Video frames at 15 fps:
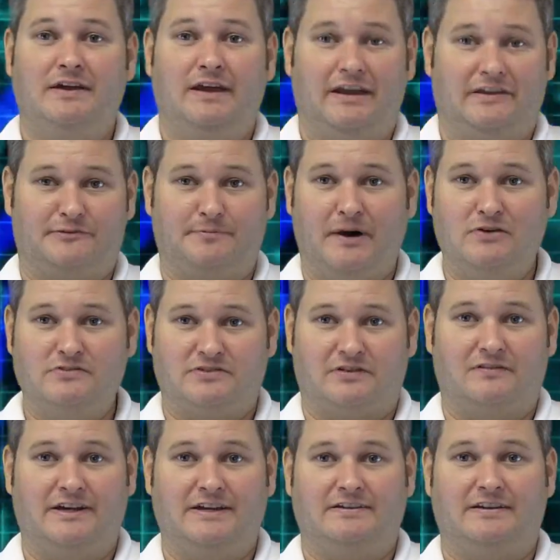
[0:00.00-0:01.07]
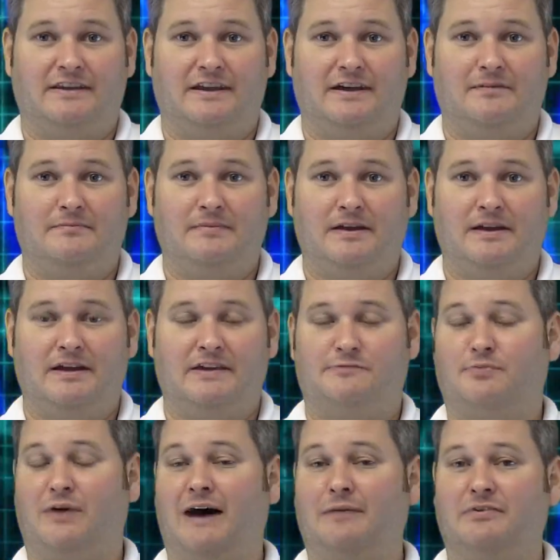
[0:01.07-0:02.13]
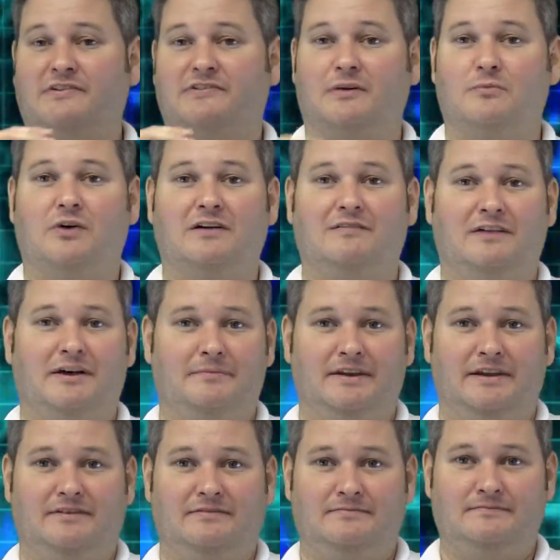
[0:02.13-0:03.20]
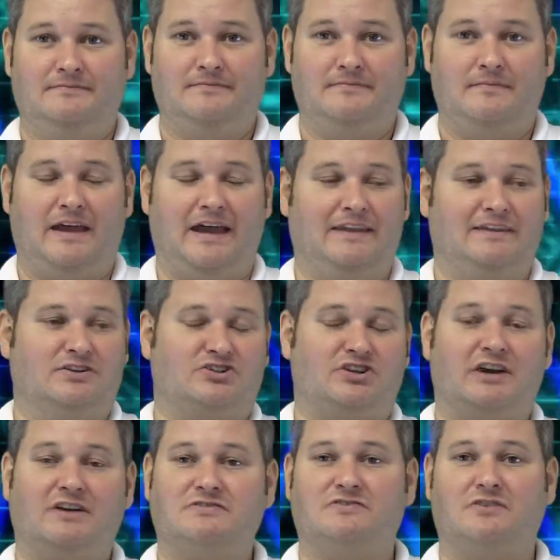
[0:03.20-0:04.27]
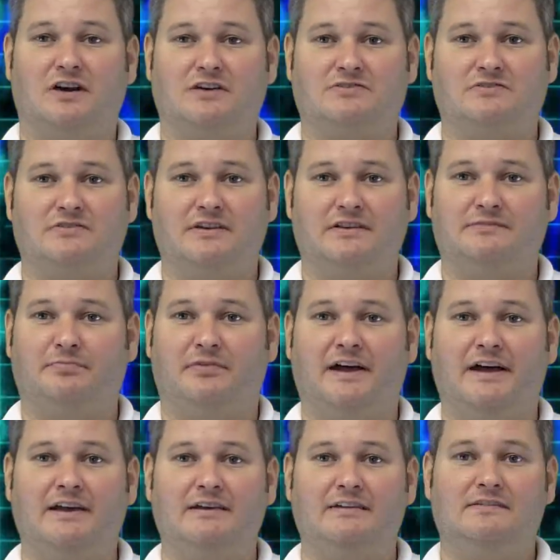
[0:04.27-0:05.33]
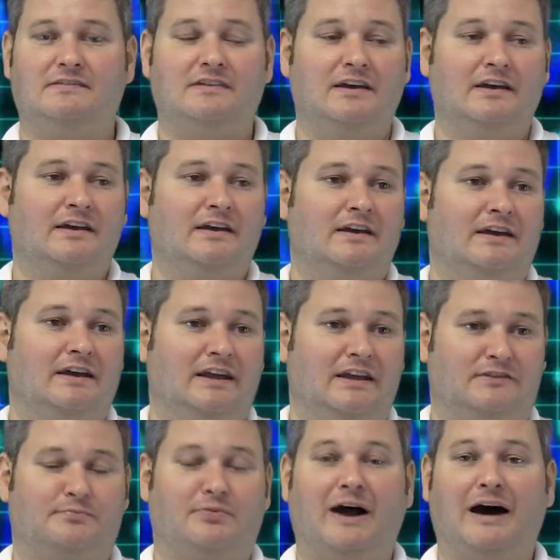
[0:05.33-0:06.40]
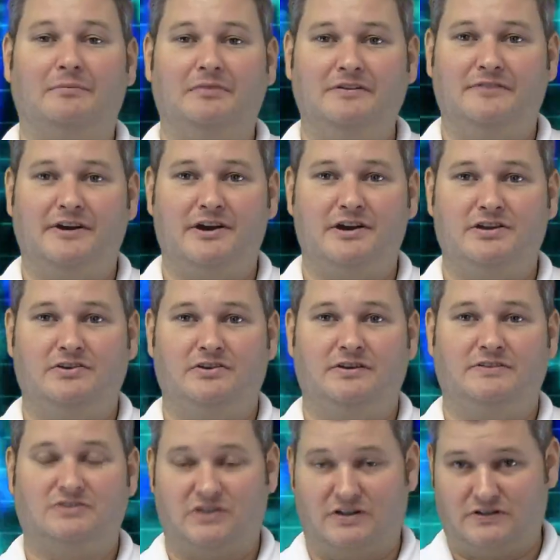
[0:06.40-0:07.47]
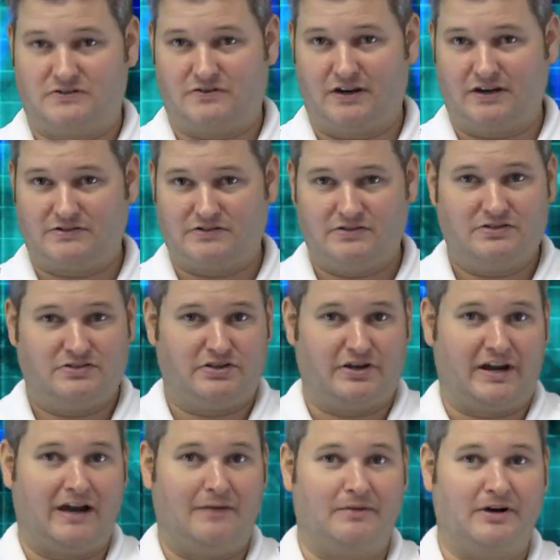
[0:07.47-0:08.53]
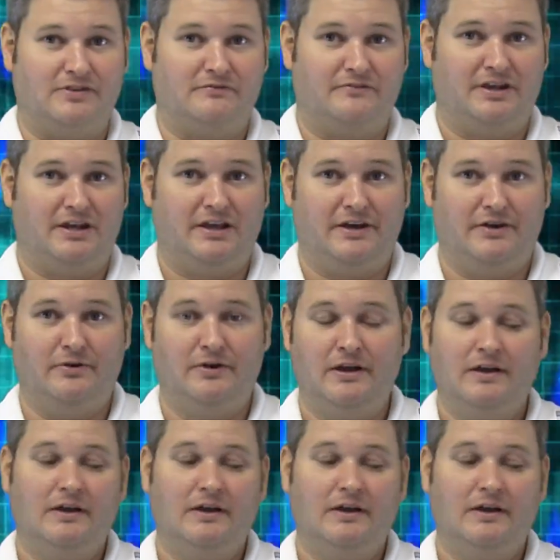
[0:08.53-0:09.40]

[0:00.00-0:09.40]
exposure linked to them, is probably somewhat limited. And the share structure of these plays is probably very good. Share structure, you could check out my other video,